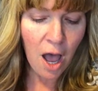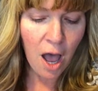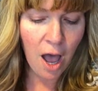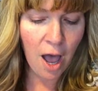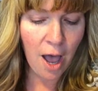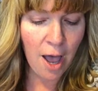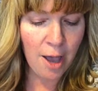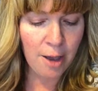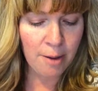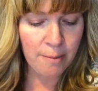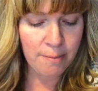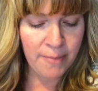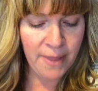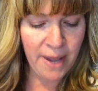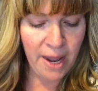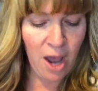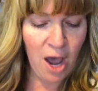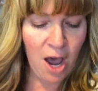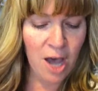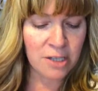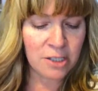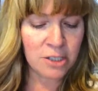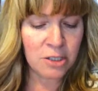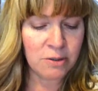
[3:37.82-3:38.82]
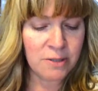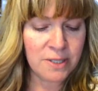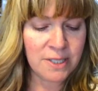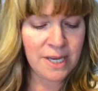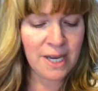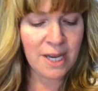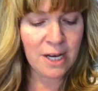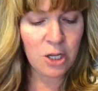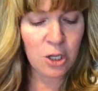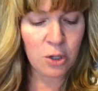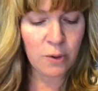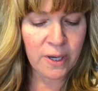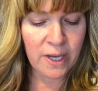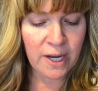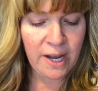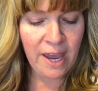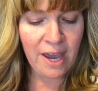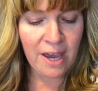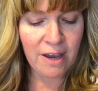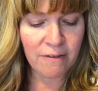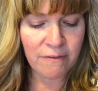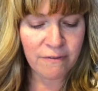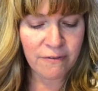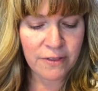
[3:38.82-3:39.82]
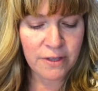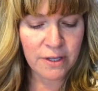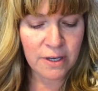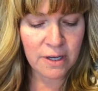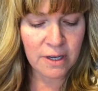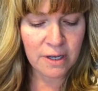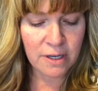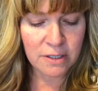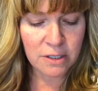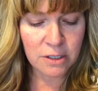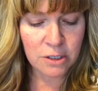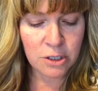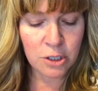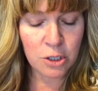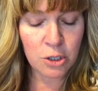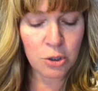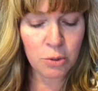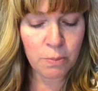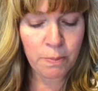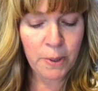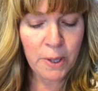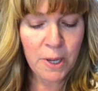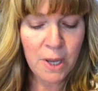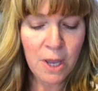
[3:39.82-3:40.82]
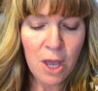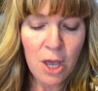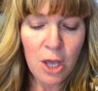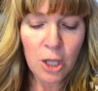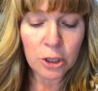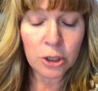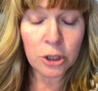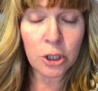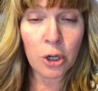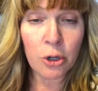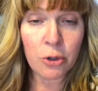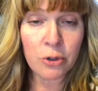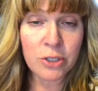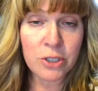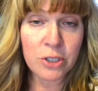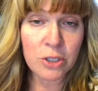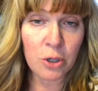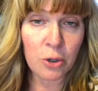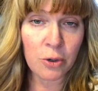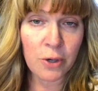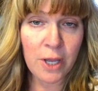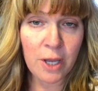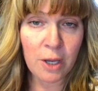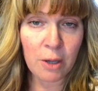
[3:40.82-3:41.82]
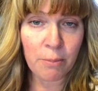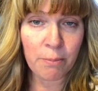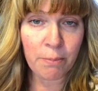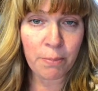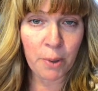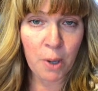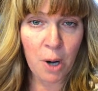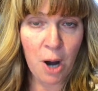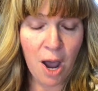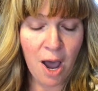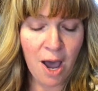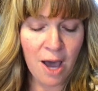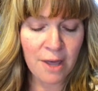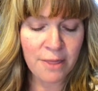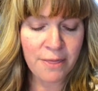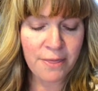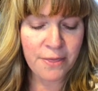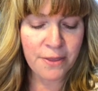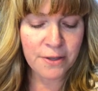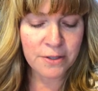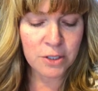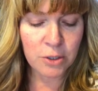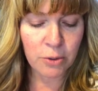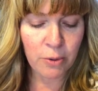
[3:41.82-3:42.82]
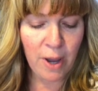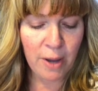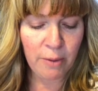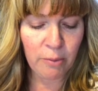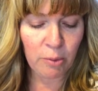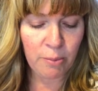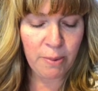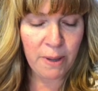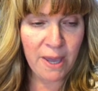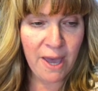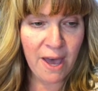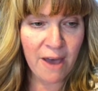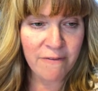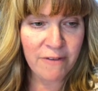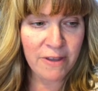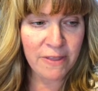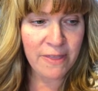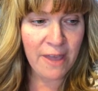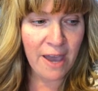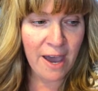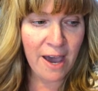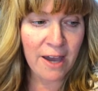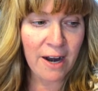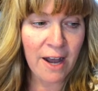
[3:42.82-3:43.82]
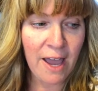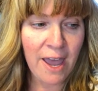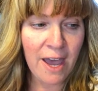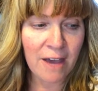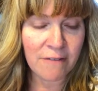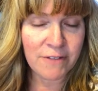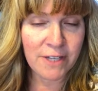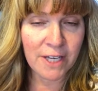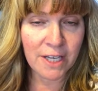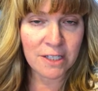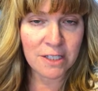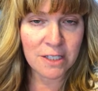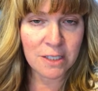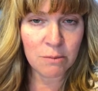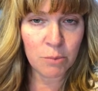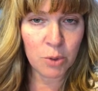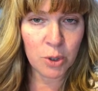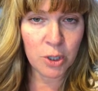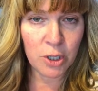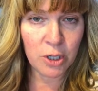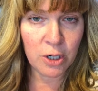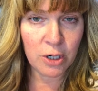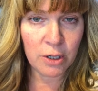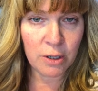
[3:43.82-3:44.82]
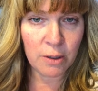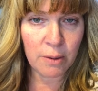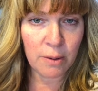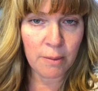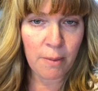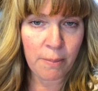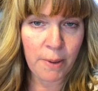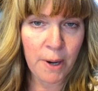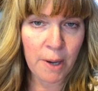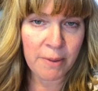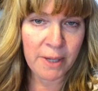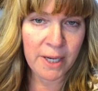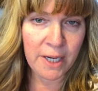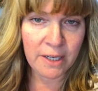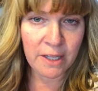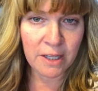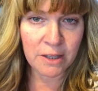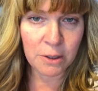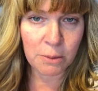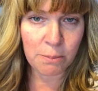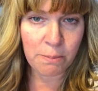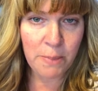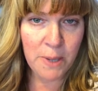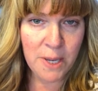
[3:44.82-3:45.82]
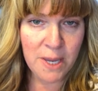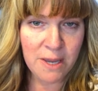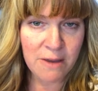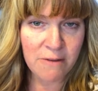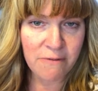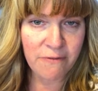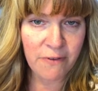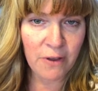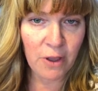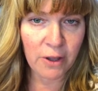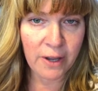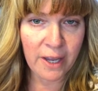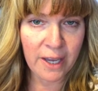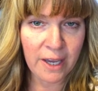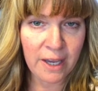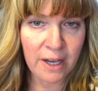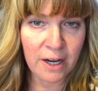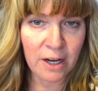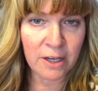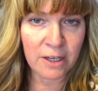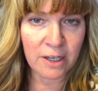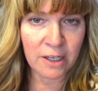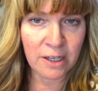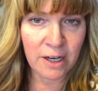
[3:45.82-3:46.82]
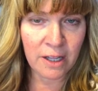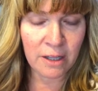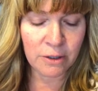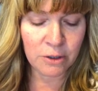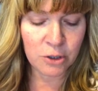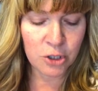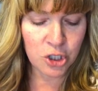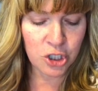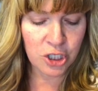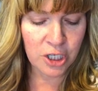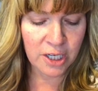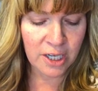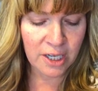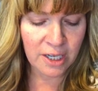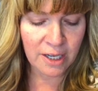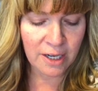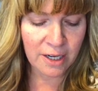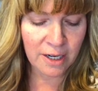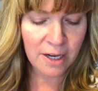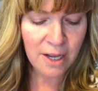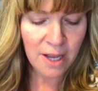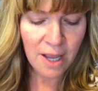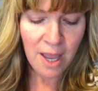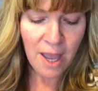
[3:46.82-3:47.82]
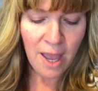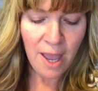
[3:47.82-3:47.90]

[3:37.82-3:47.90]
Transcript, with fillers: Um, they also said you can have the soup, low sodium broth. So I will be having that. I have to get some more, probably another beef I'll get and another chicken.